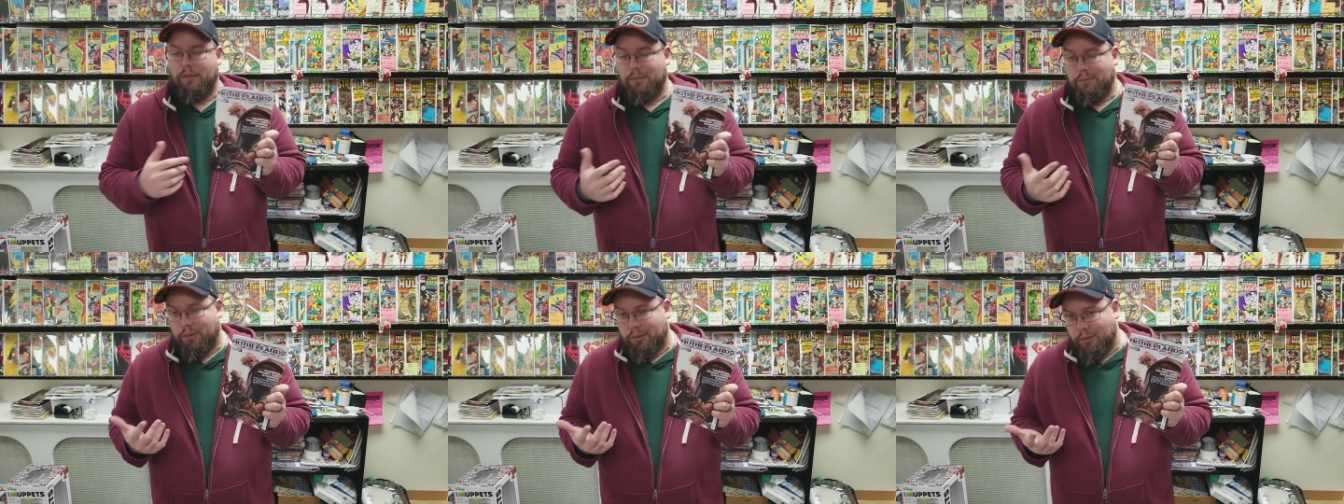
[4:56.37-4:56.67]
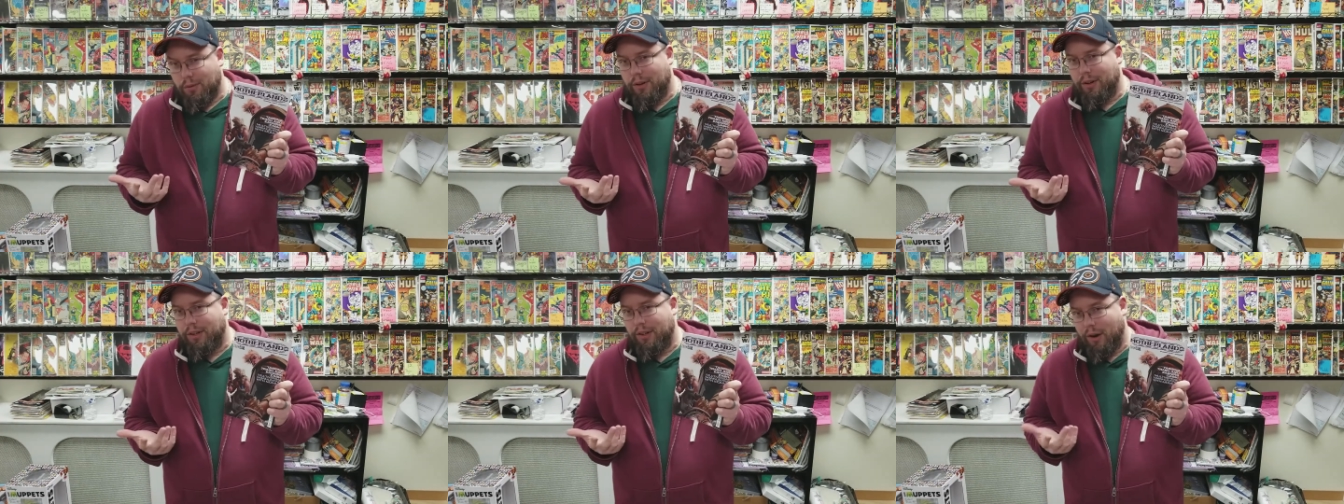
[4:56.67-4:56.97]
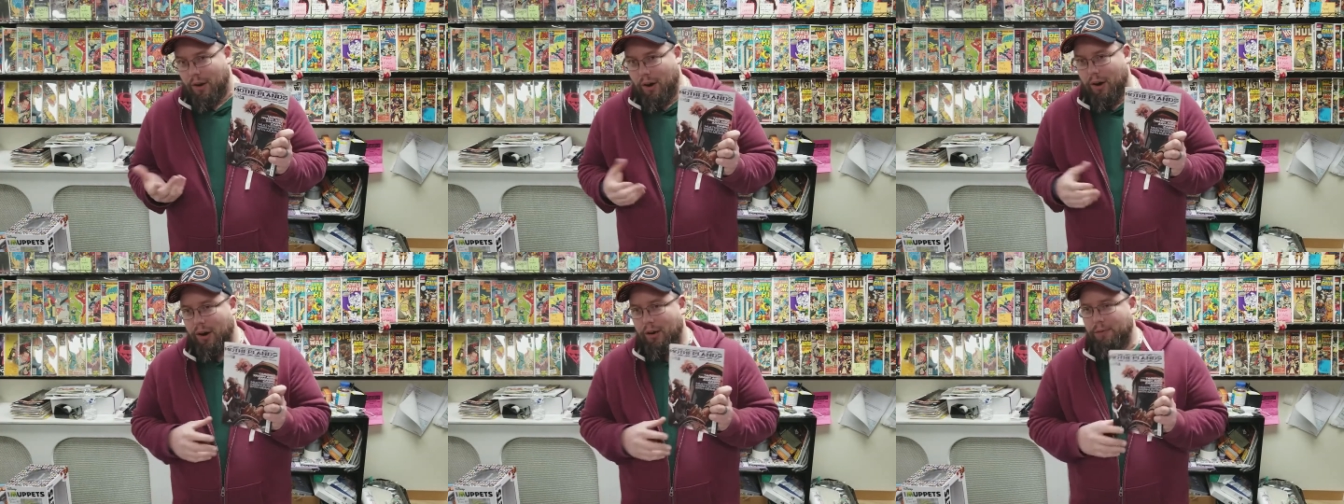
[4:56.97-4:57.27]
pretty
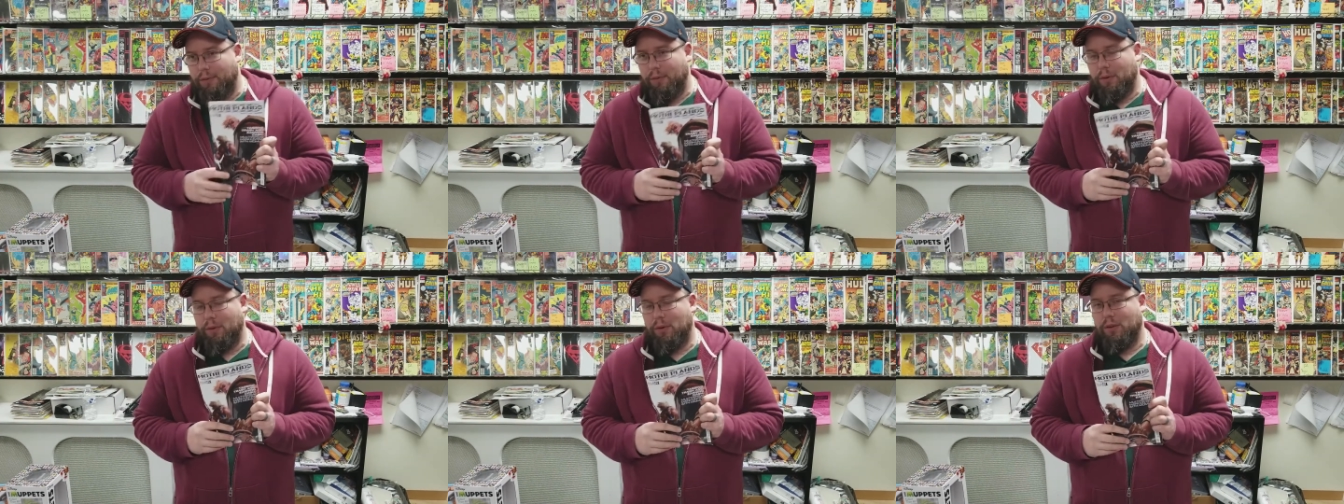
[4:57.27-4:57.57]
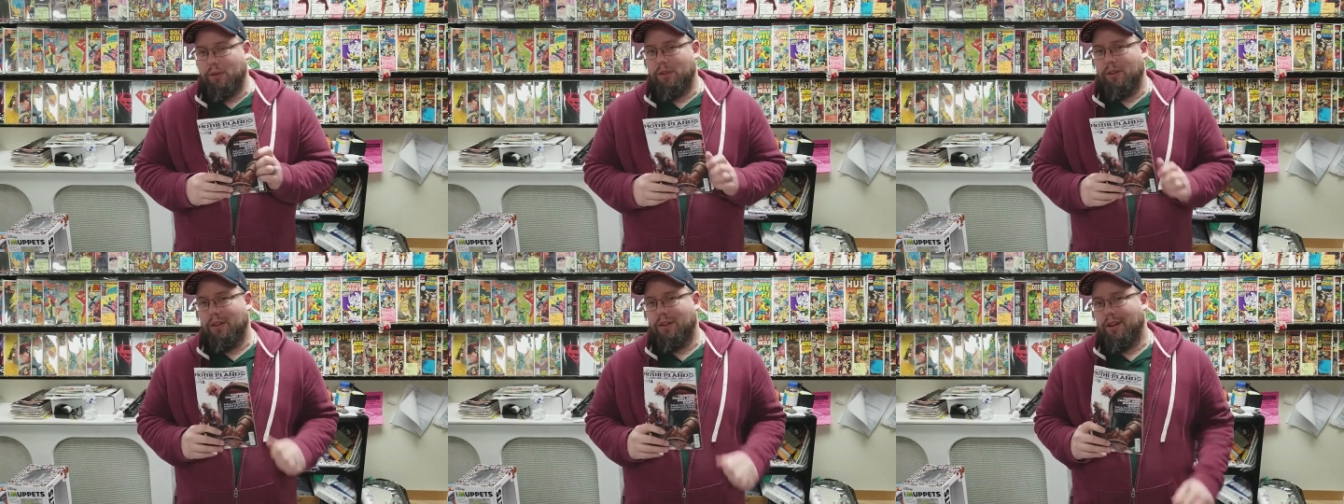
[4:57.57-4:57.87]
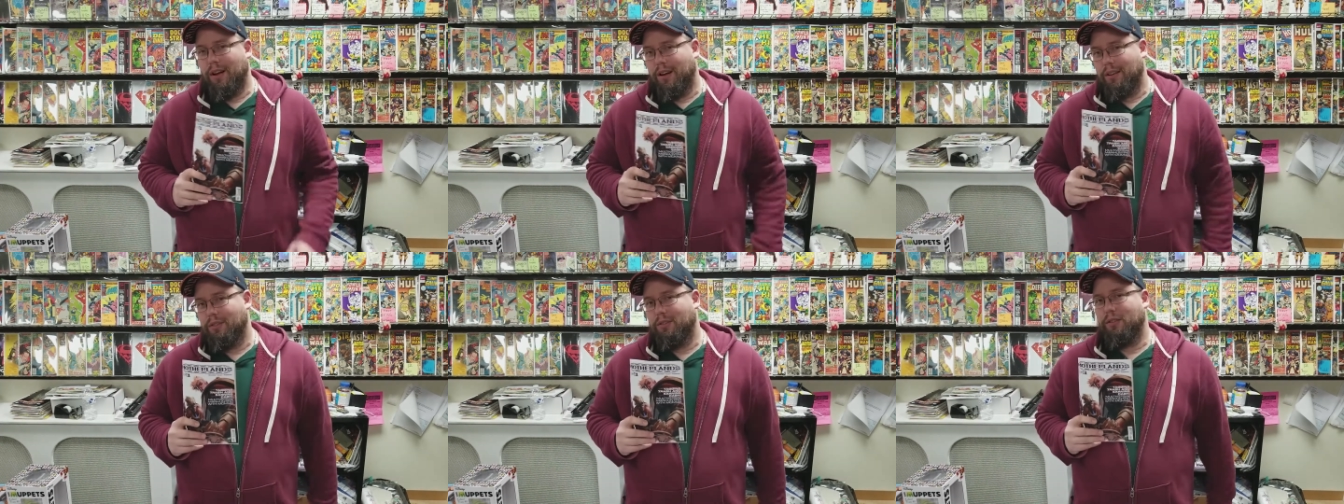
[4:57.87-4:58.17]
awful
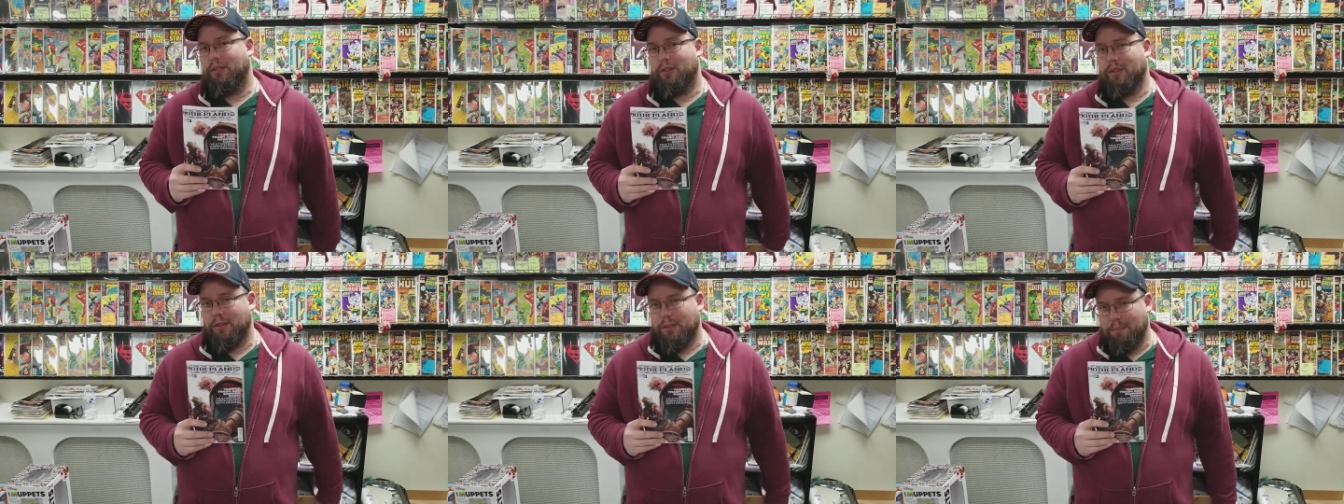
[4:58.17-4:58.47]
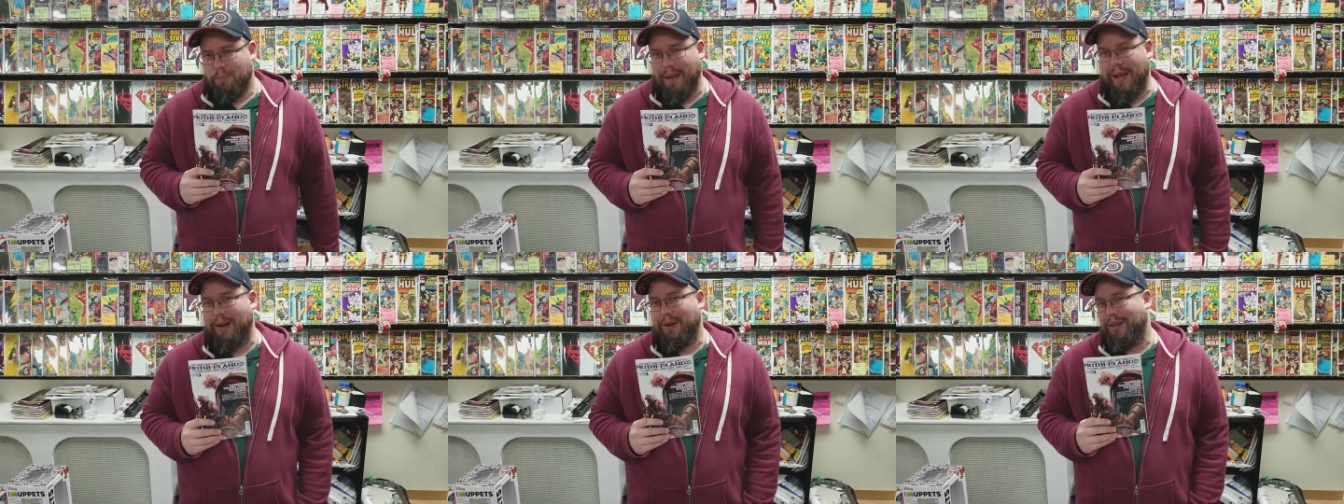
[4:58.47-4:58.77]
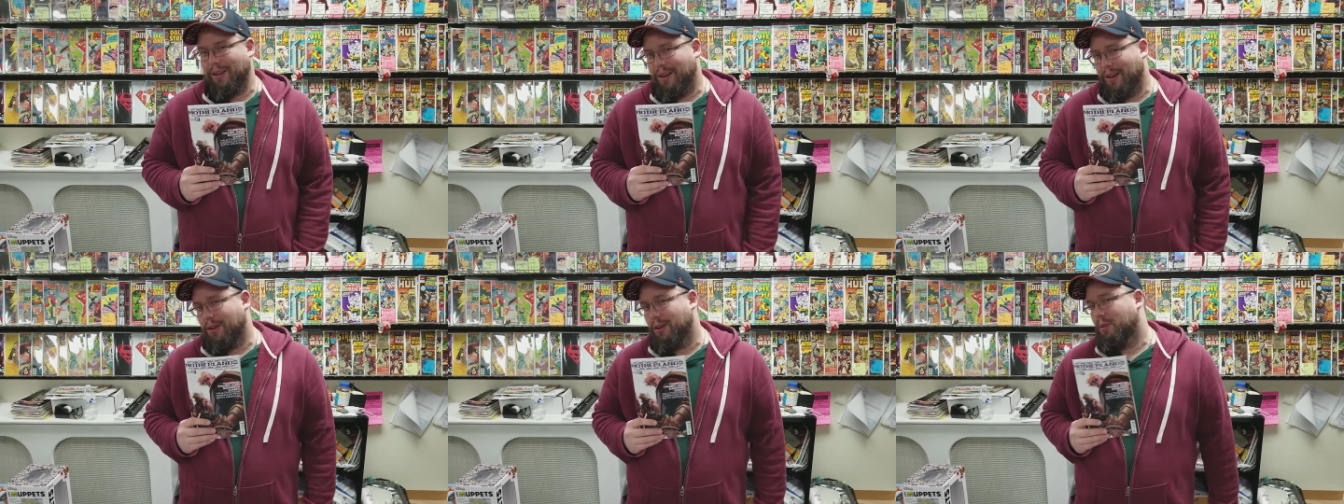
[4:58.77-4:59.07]
hunter, bounty
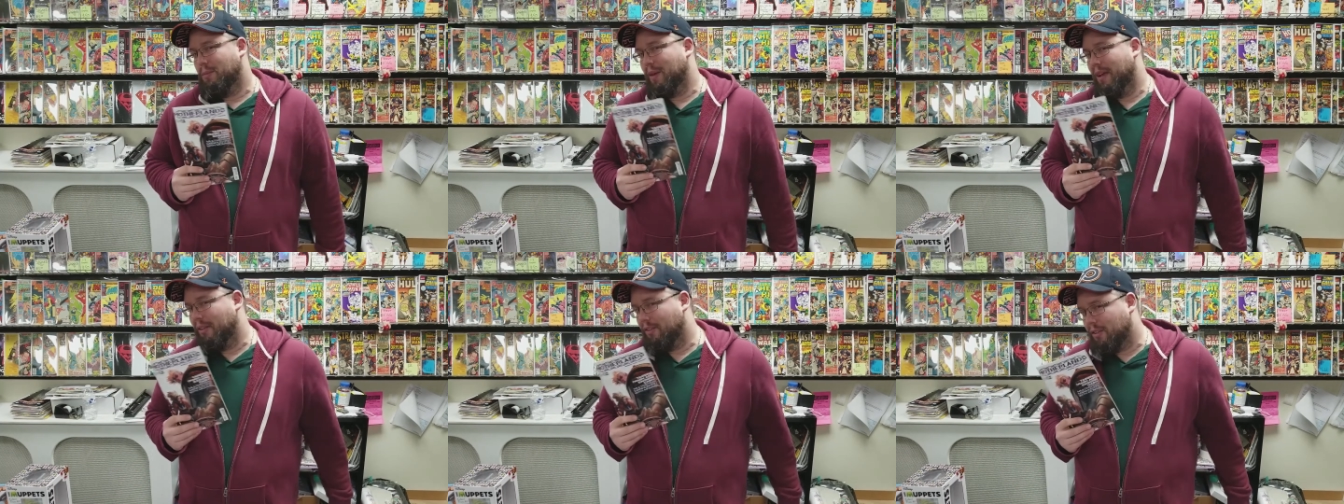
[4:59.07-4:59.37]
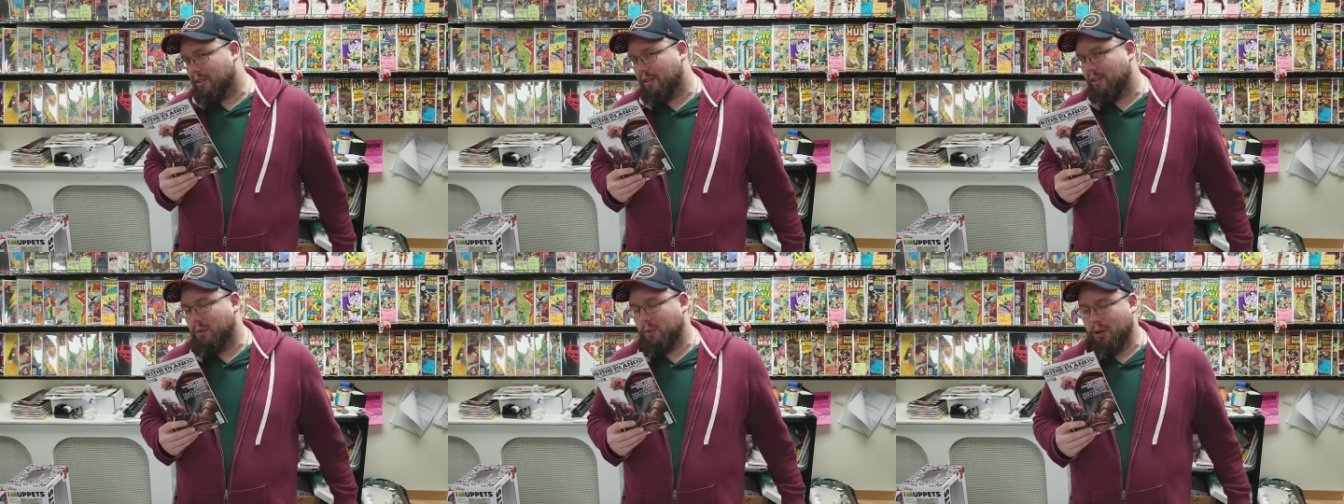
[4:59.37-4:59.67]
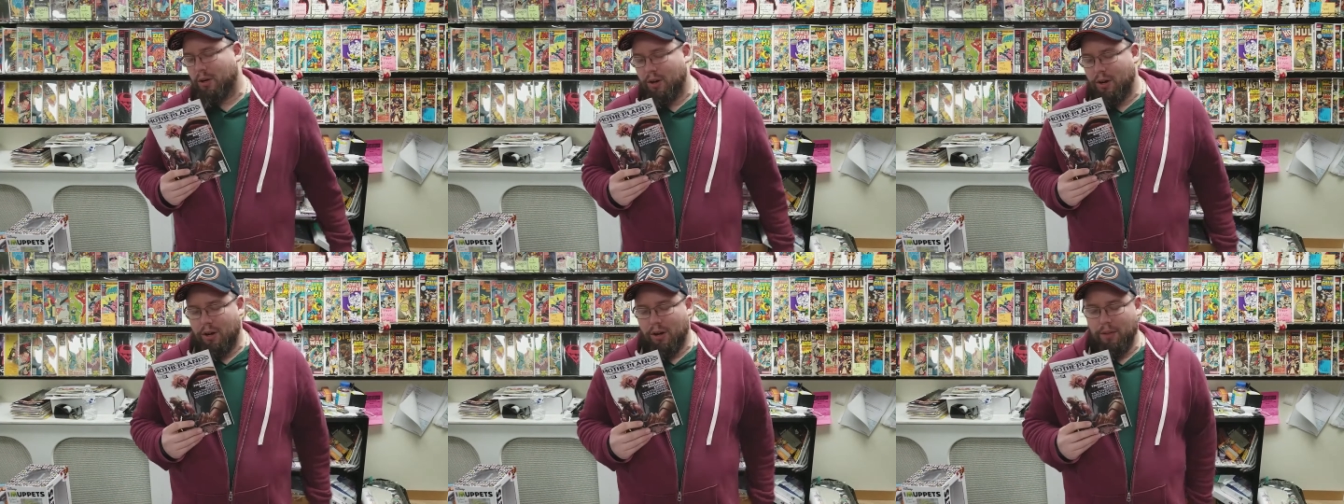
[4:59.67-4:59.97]
hunter basically we'll
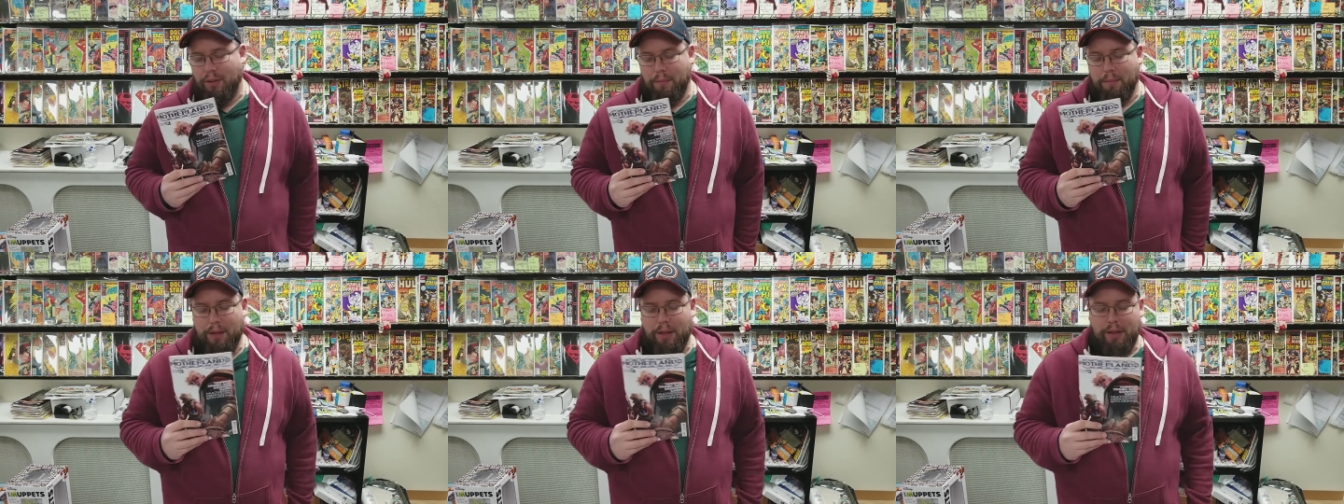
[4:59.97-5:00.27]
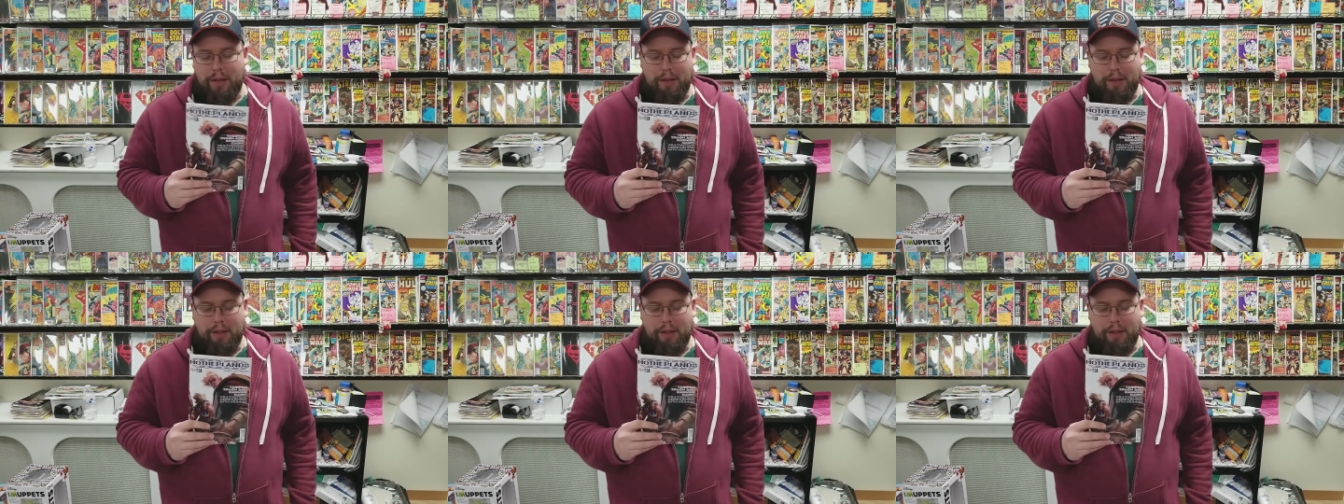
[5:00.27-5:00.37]
call them.